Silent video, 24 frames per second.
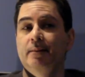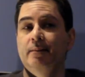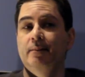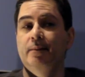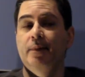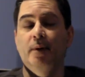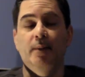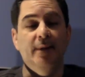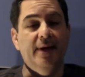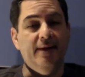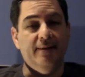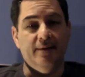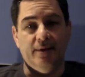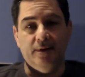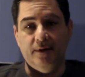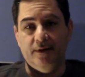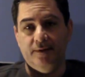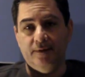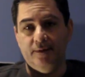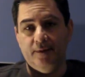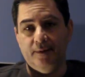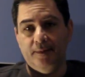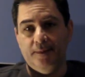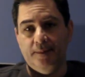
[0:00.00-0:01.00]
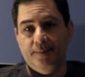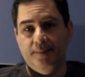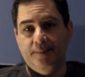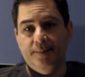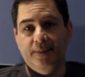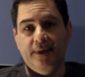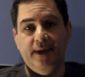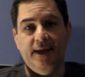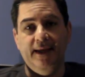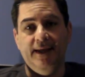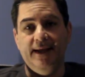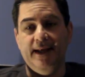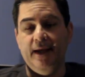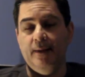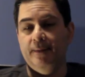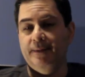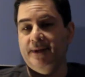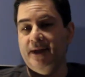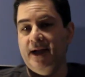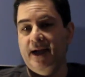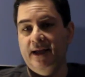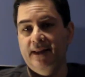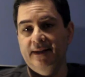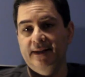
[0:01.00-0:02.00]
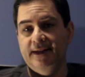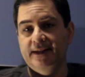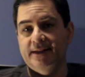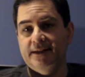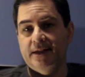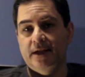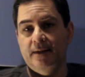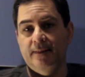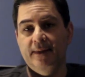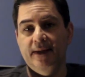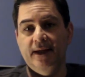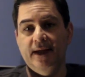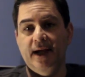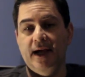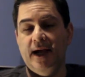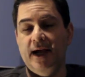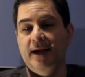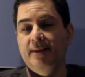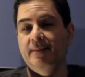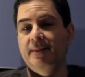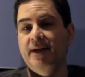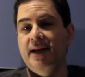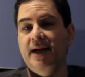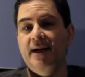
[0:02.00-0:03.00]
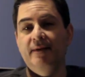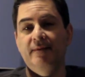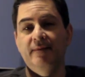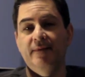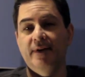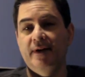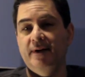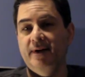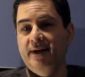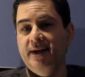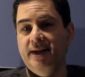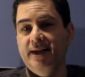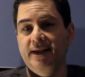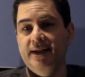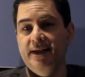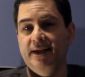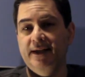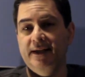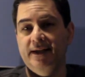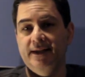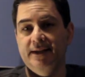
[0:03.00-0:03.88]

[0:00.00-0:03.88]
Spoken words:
but we haven't heard from them. And now with the holidays coming, I'm not very